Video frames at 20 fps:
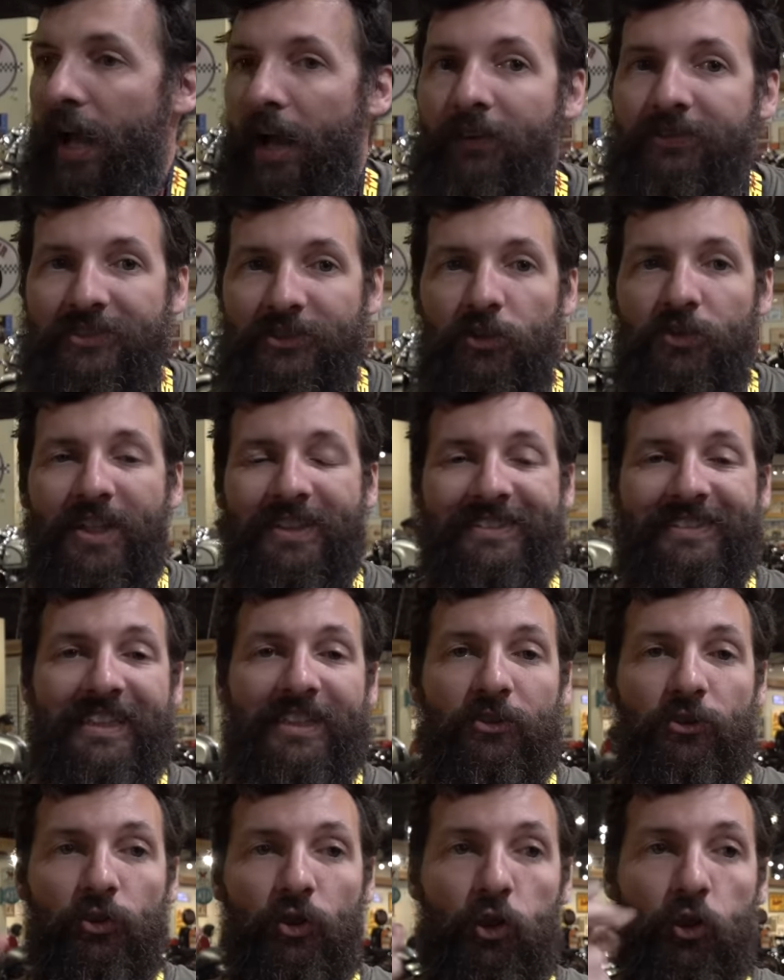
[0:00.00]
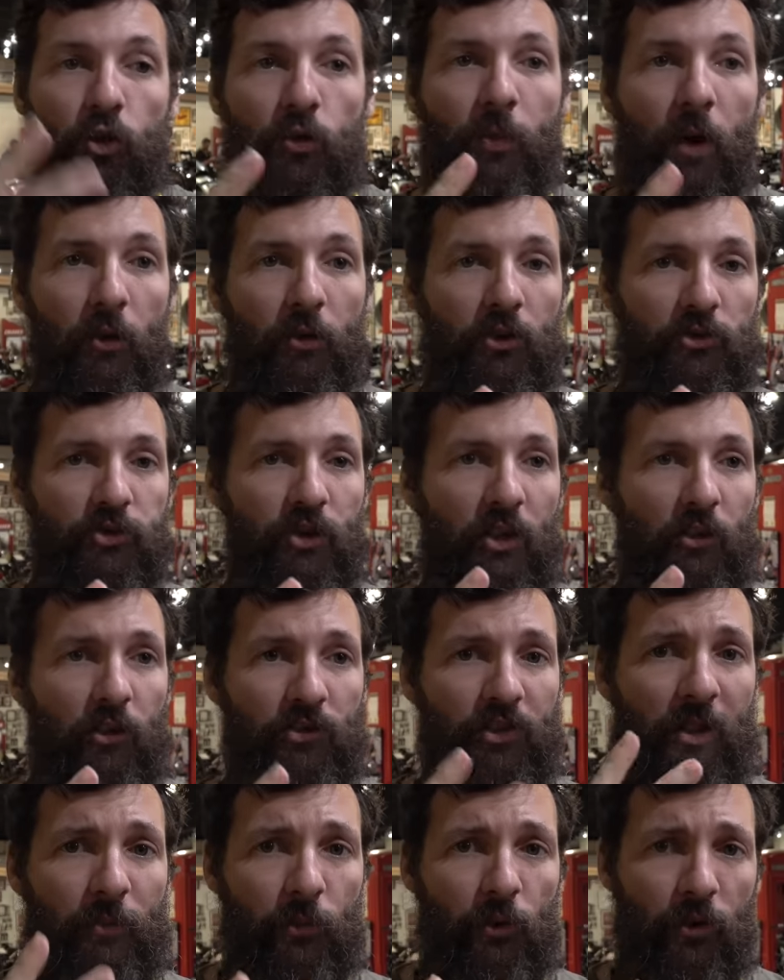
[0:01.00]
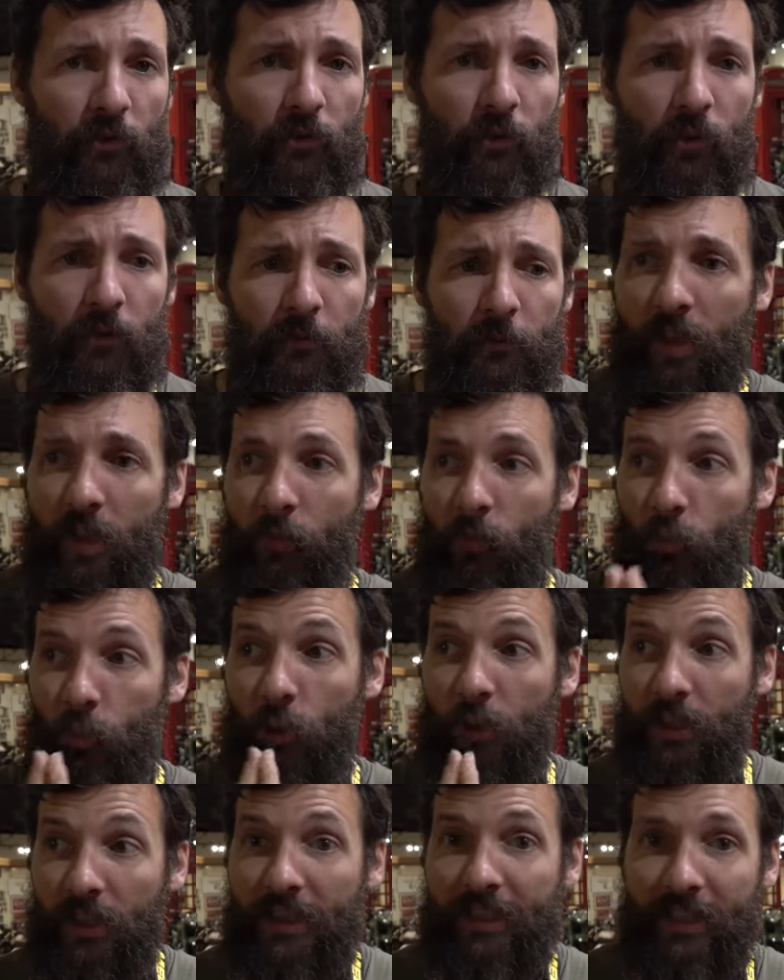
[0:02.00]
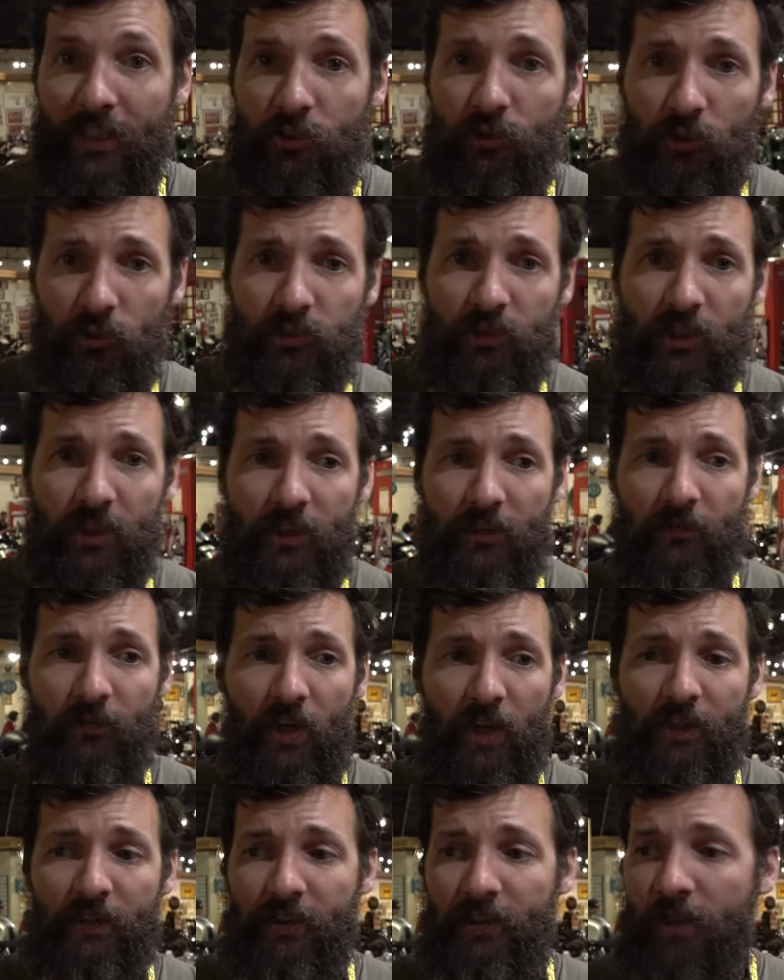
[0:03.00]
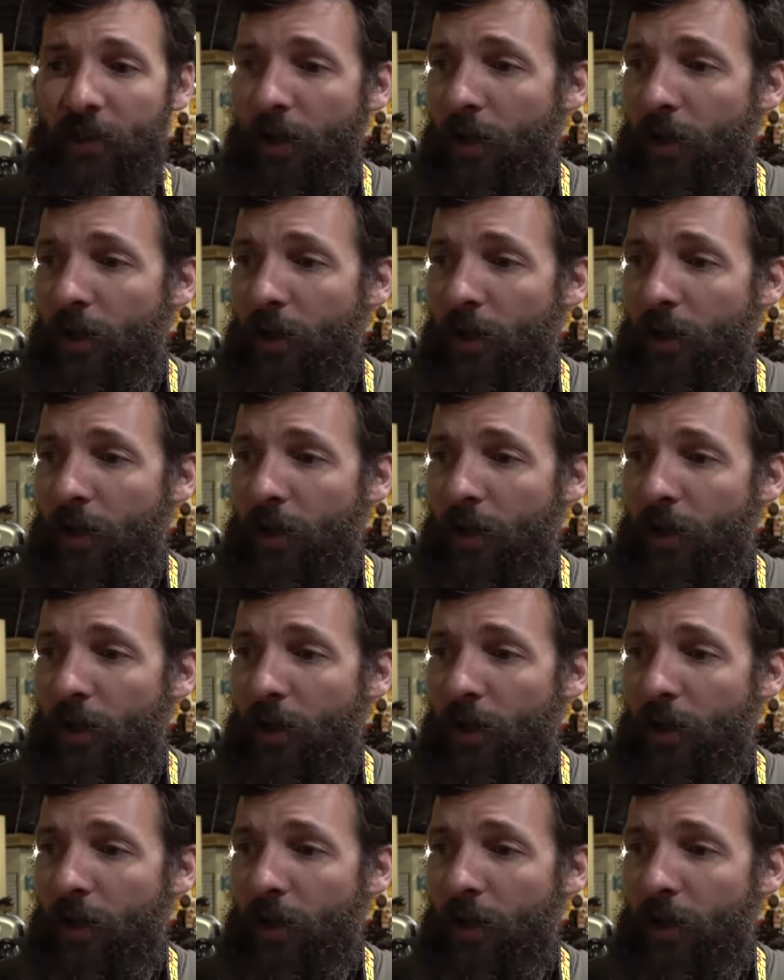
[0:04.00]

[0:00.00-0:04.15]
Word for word: I've still not seen two motorcycles that I'm looking for, that I'm really interested in finding.